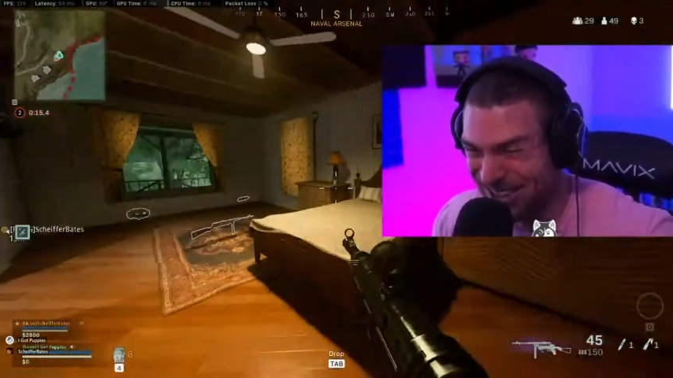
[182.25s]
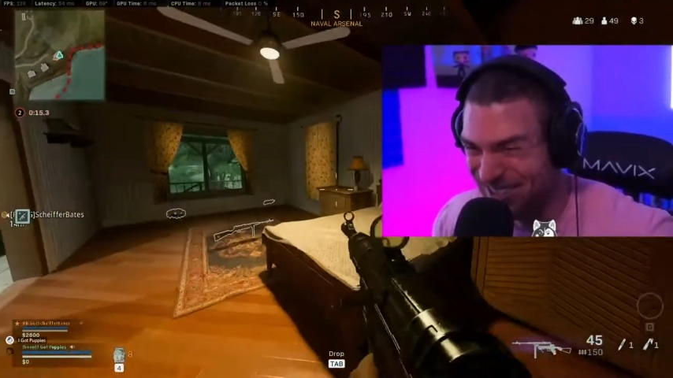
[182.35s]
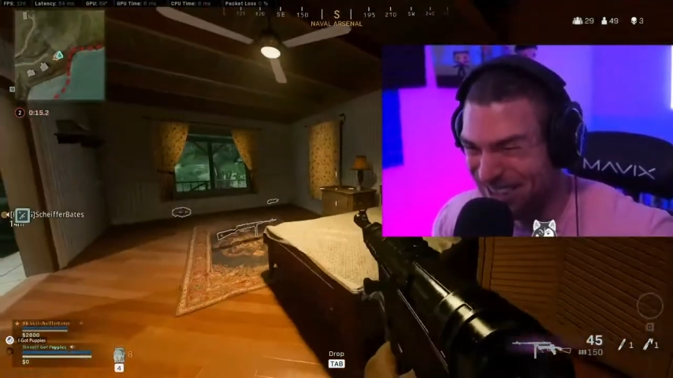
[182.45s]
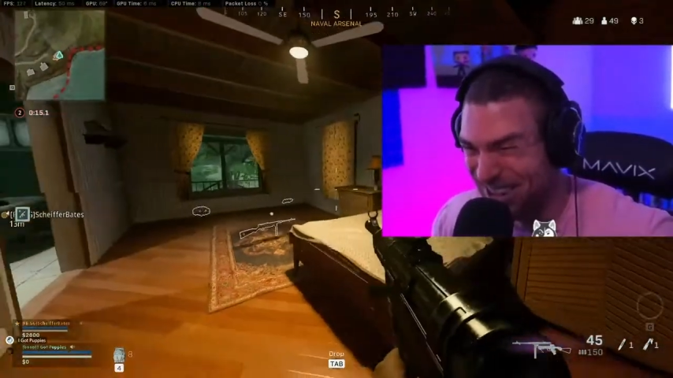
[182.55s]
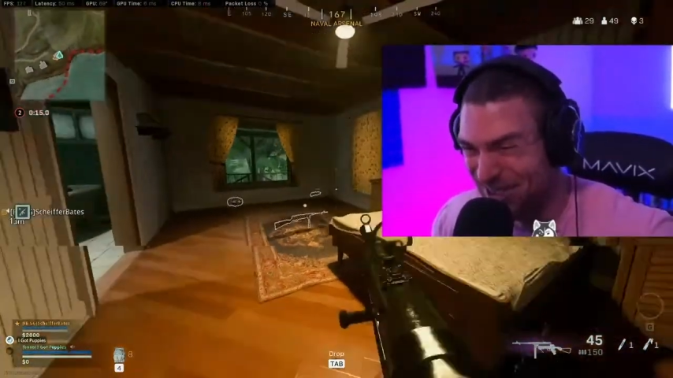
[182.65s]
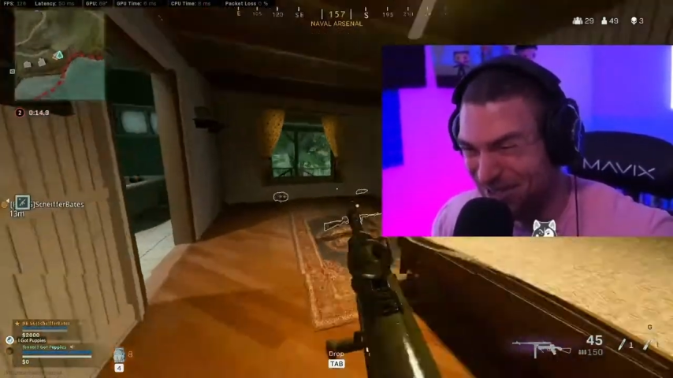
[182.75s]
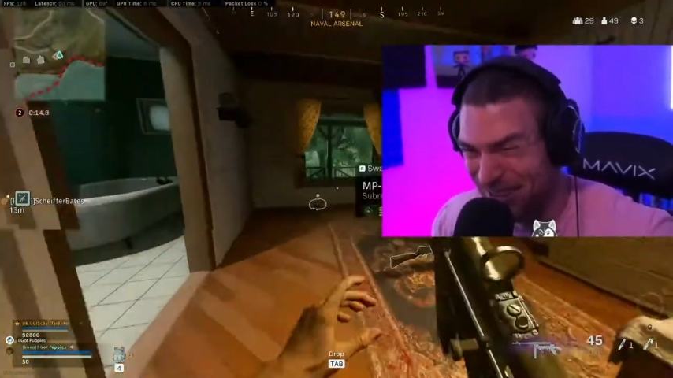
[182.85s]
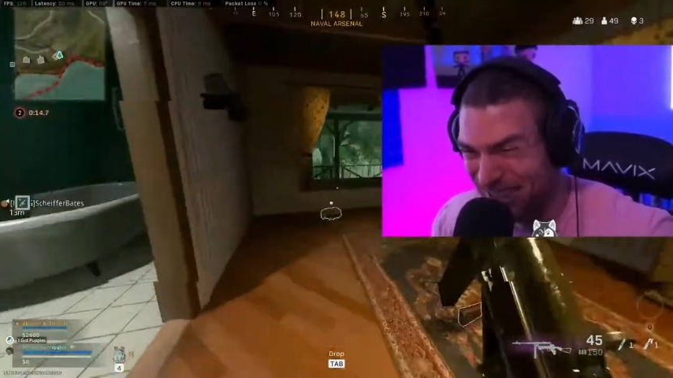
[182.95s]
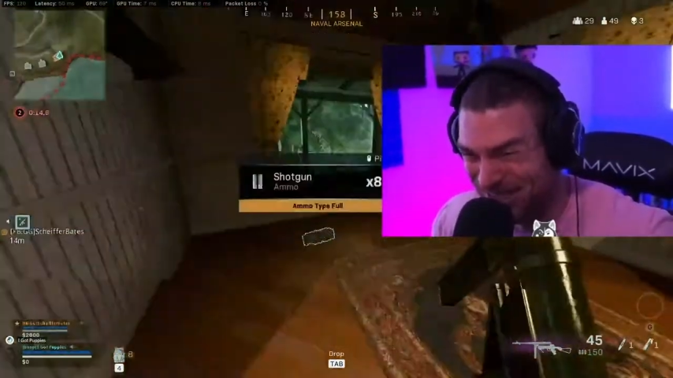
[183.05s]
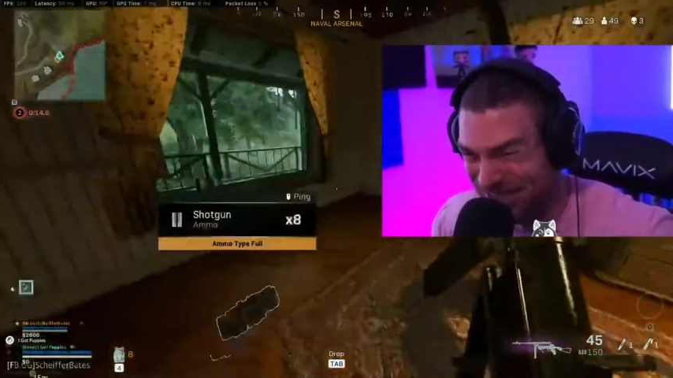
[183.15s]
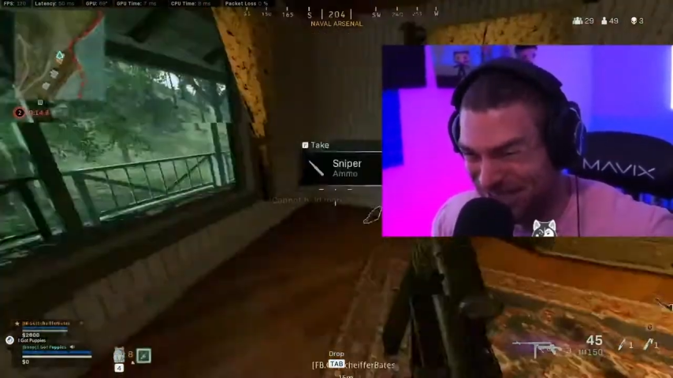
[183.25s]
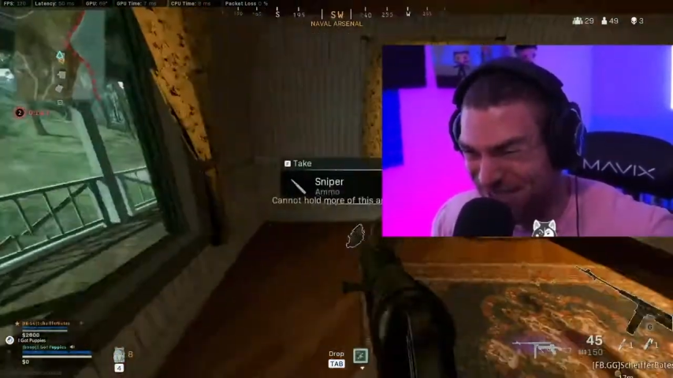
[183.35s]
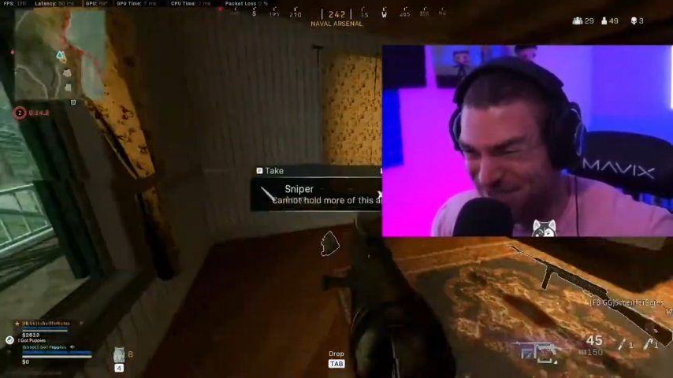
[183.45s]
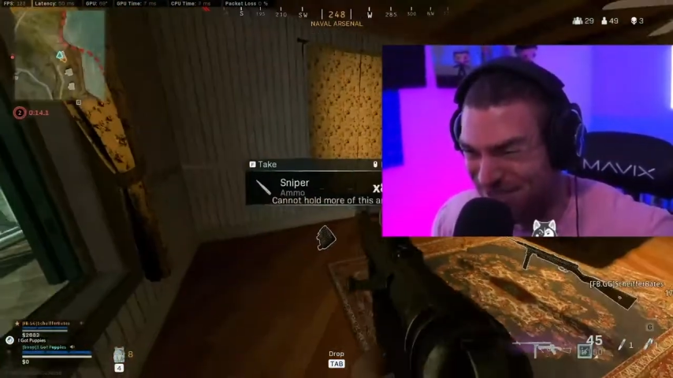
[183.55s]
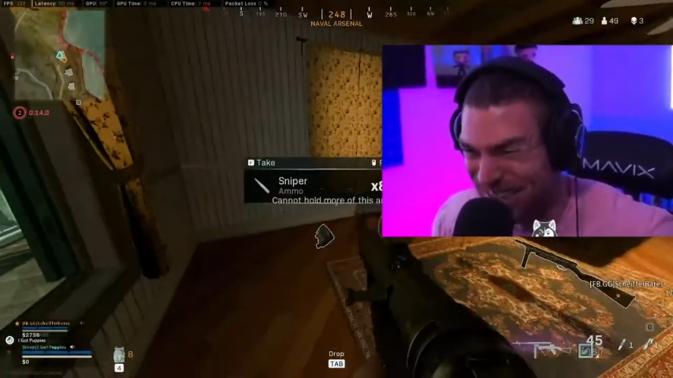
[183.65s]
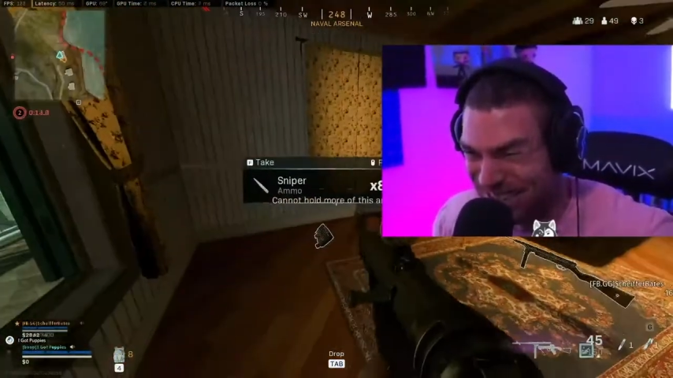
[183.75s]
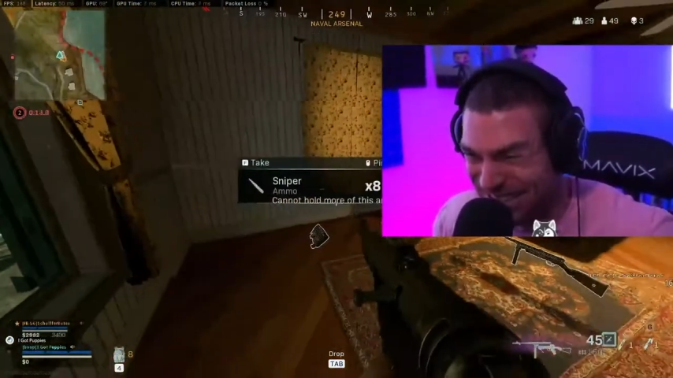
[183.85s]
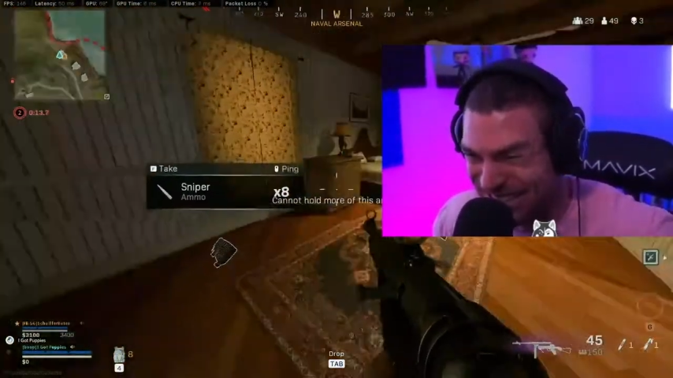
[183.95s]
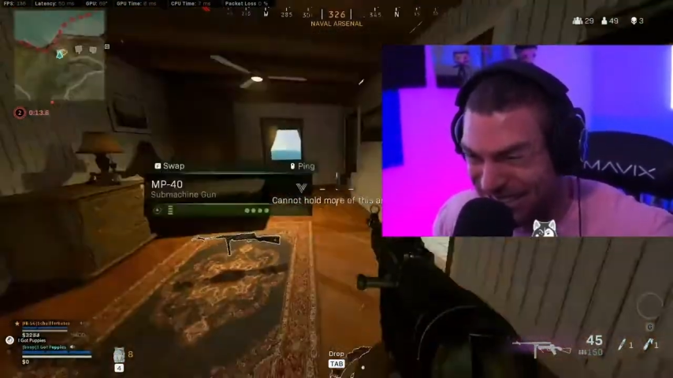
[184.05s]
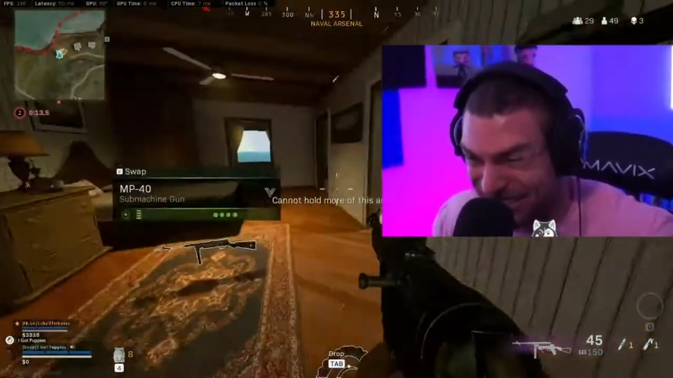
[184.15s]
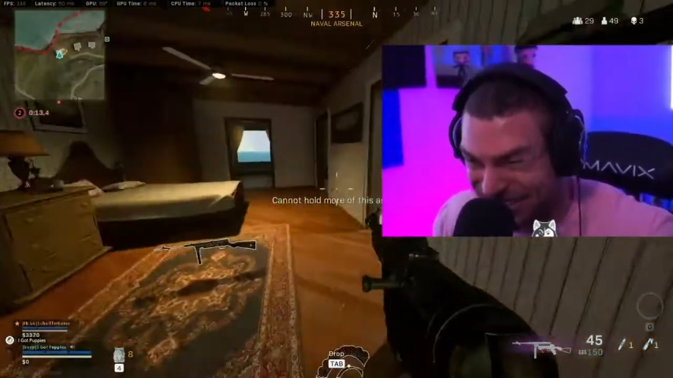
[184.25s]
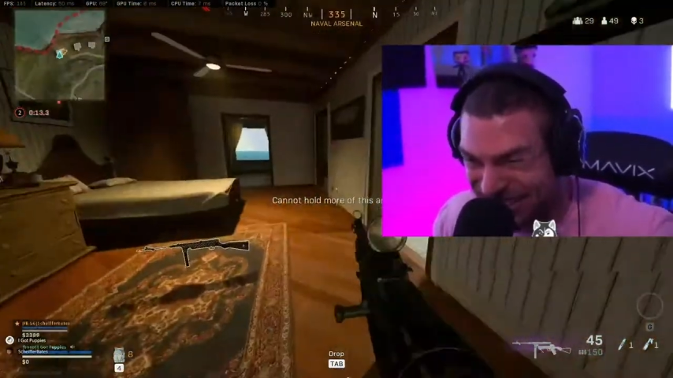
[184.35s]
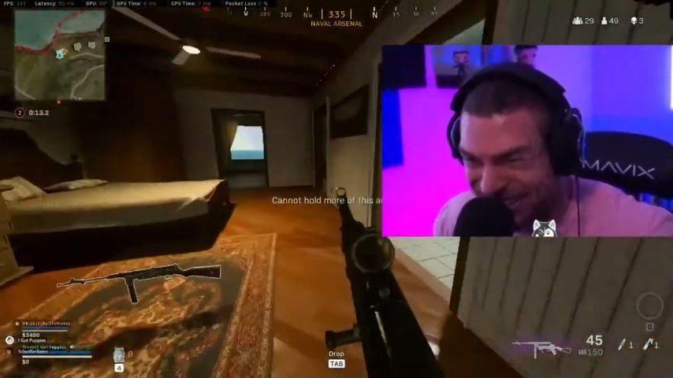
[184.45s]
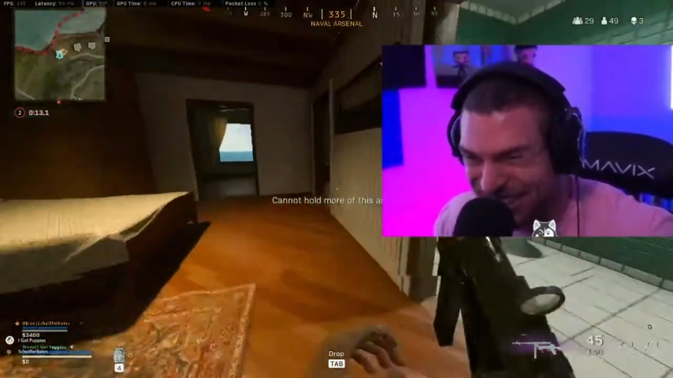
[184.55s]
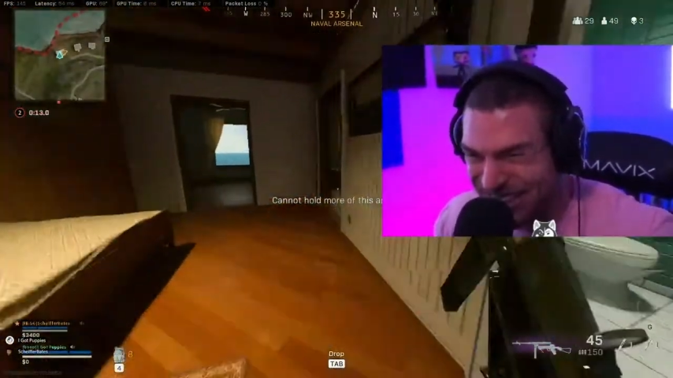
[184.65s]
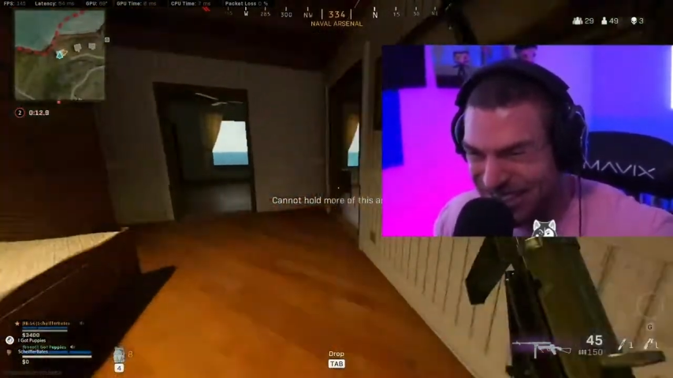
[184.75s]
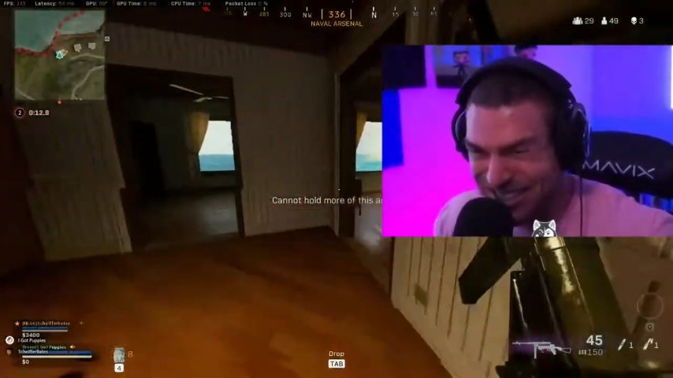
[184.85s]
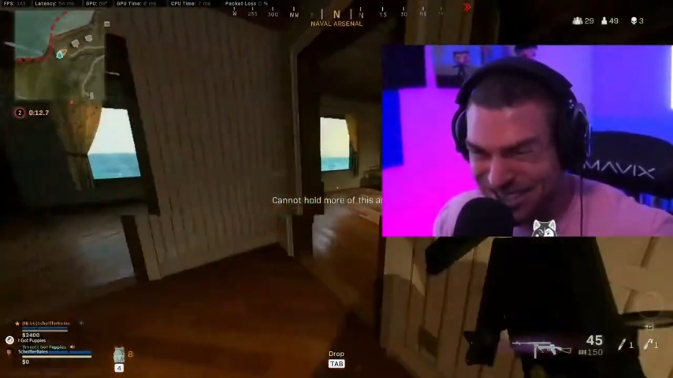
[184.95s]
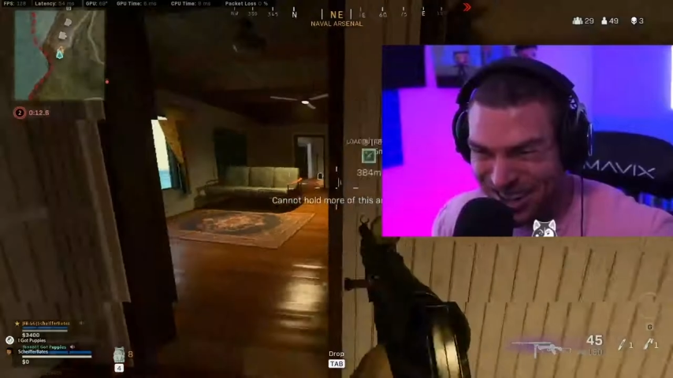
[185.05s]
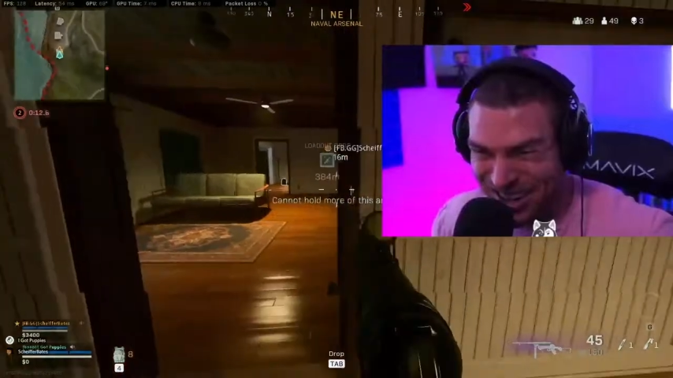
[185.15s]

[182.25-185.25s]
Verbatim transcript: I'm like, oh, fuck, what's Shaper about to do? Sorry